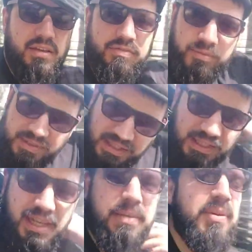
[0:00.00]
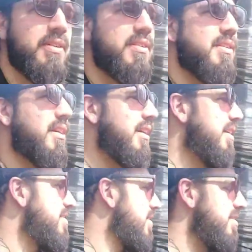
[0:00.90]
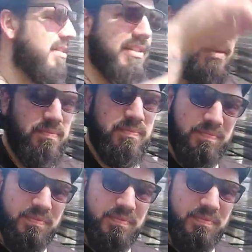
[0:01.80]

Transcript: from DD Hammocks. So it's the